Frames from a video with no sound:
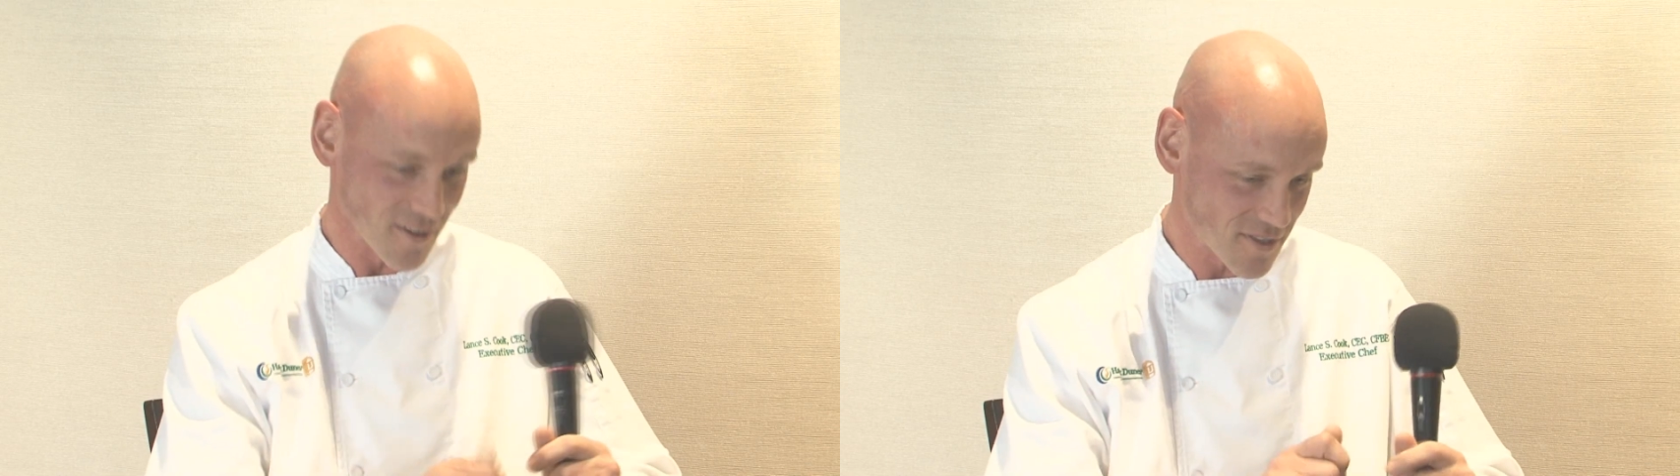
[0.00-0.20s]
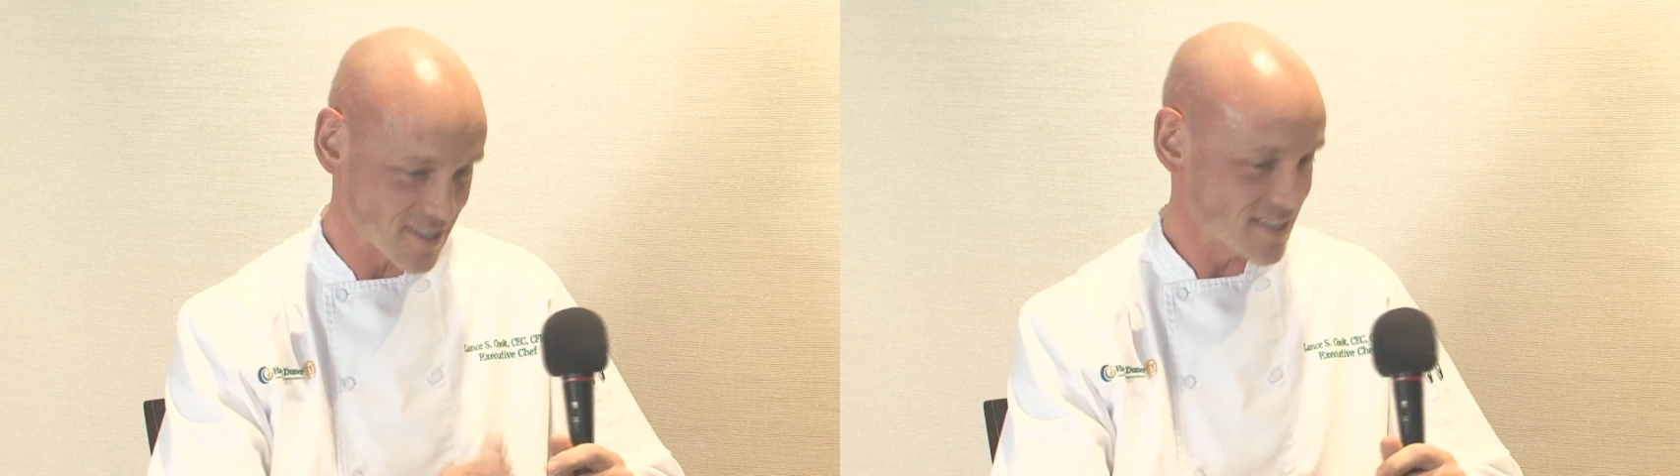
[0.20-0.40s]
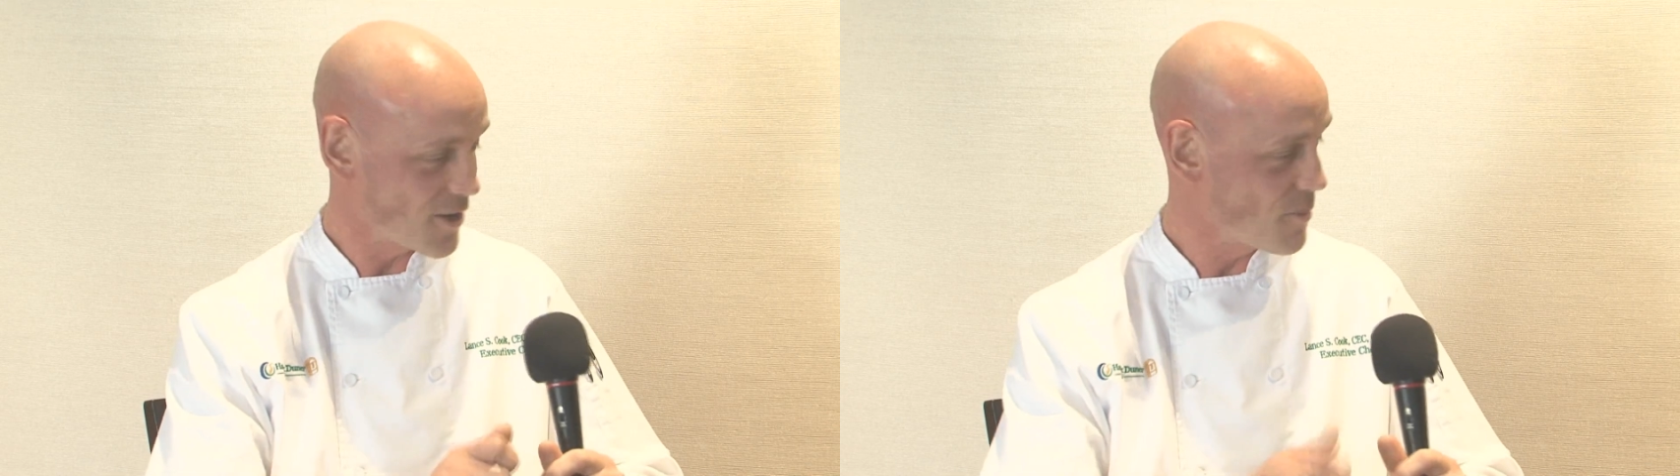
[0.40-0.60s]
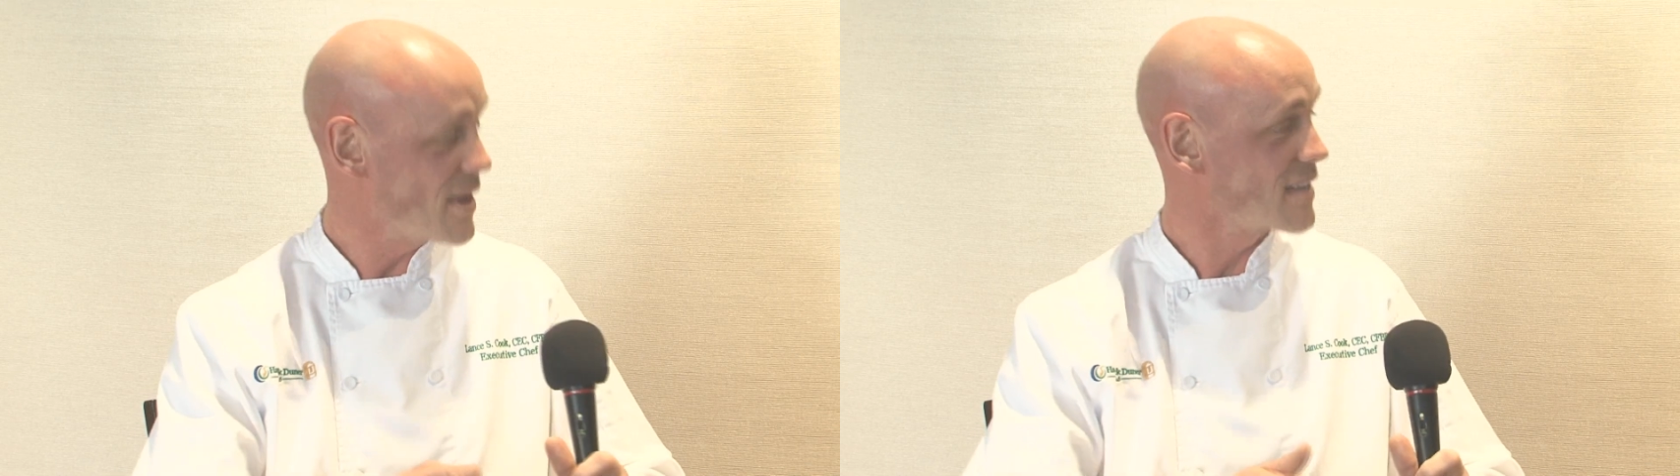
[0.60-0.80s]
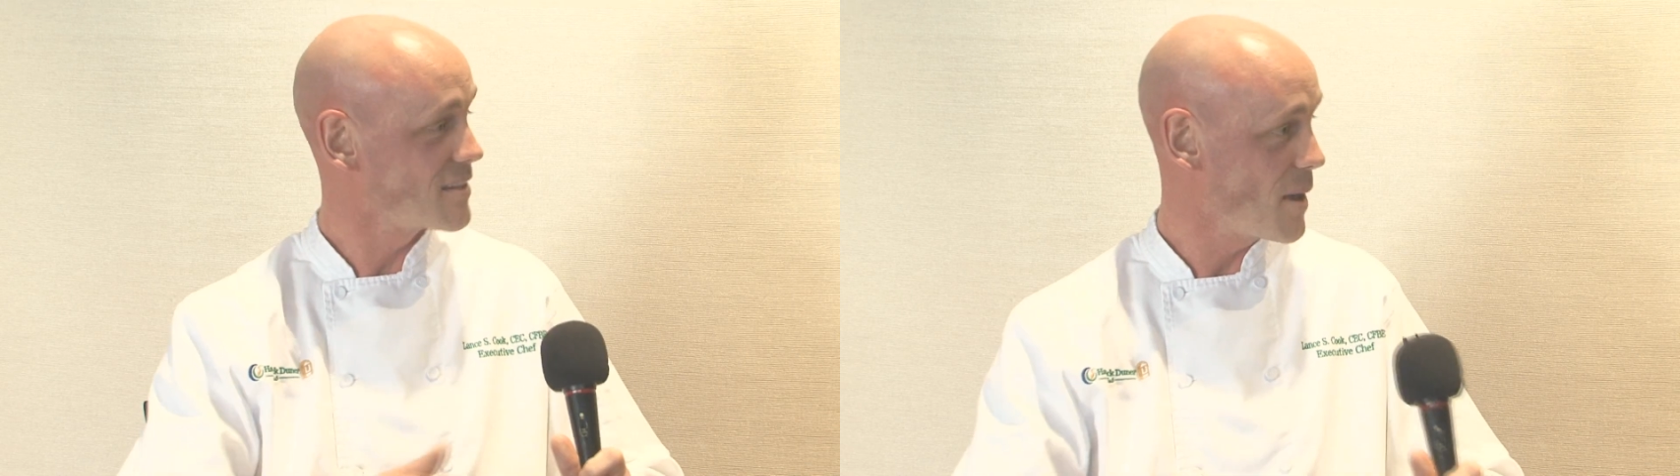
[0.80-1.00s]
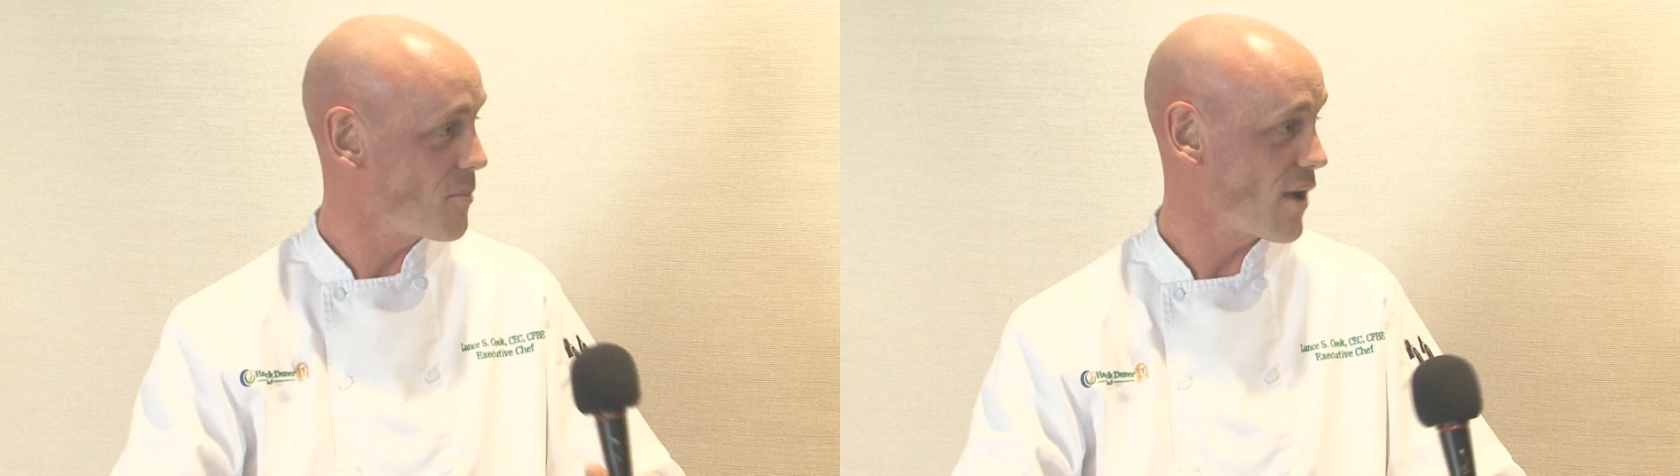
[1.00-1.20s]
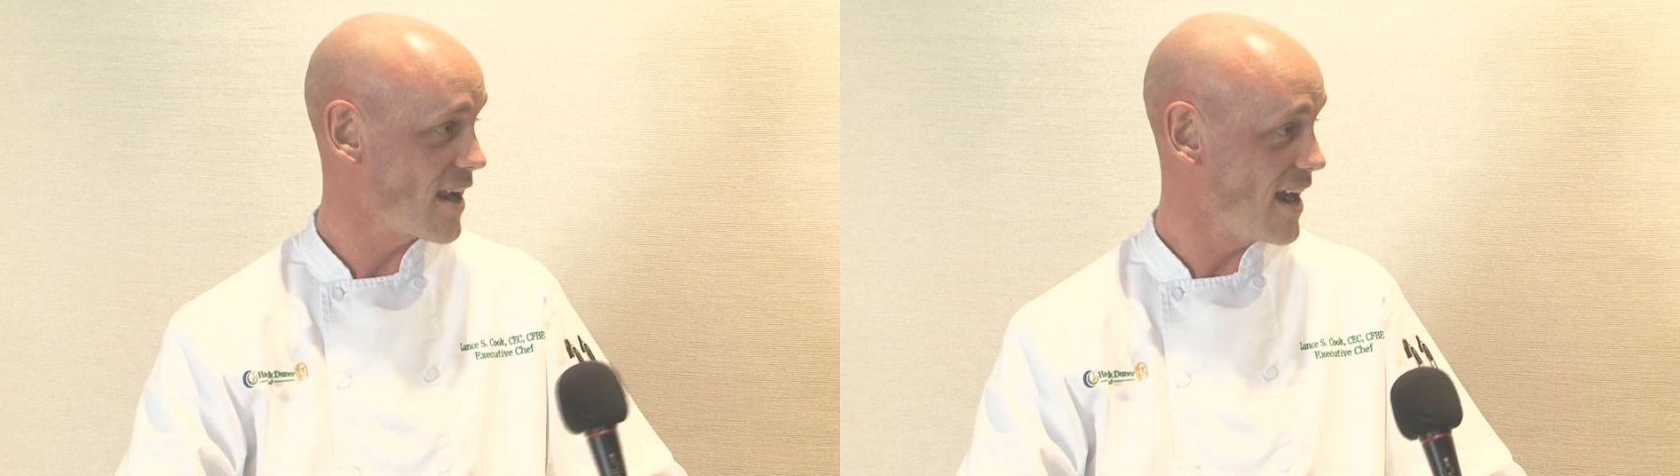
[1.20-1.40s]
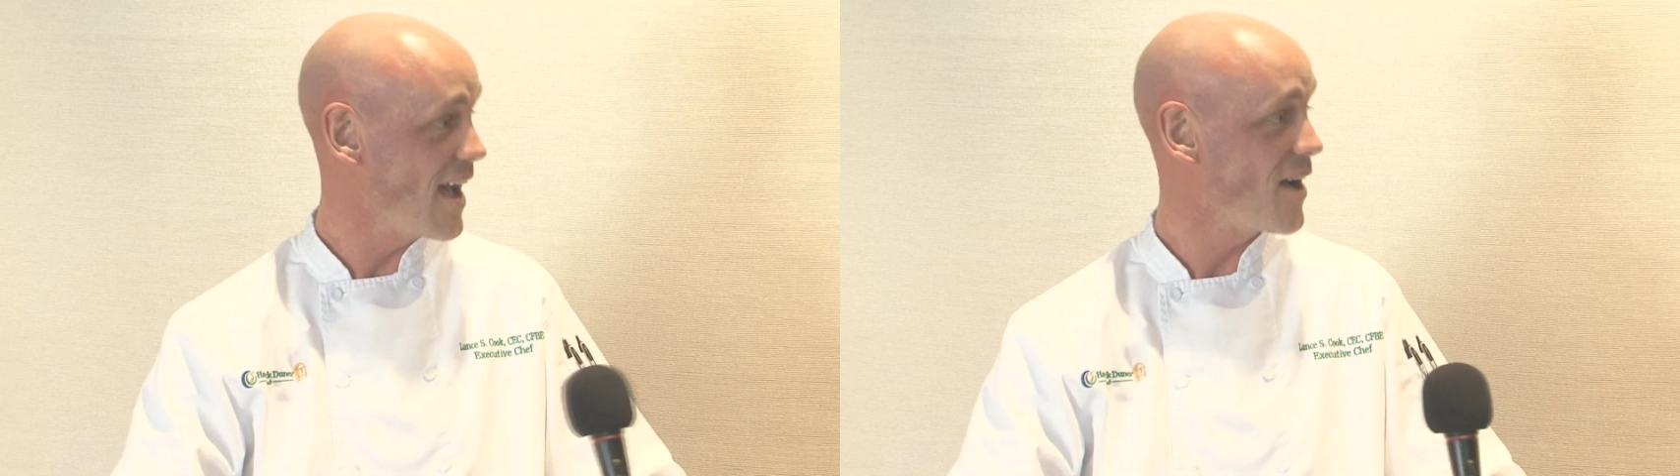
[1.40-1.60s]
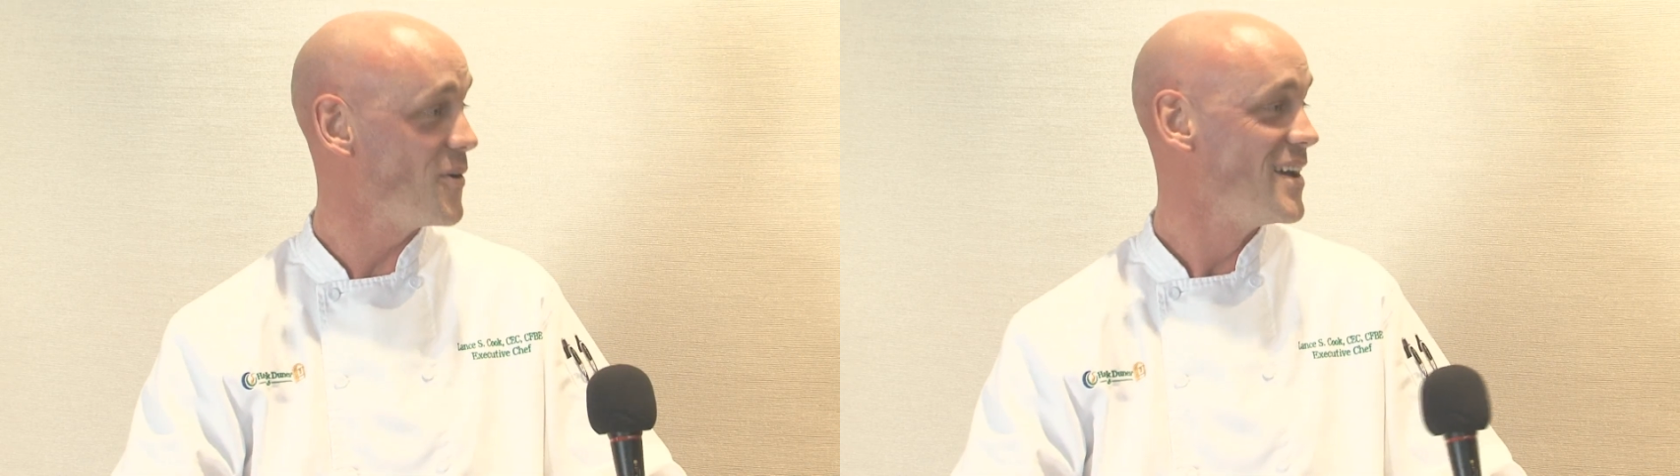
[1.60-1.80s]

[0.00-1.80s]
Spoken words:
sit there and pick the membrane out,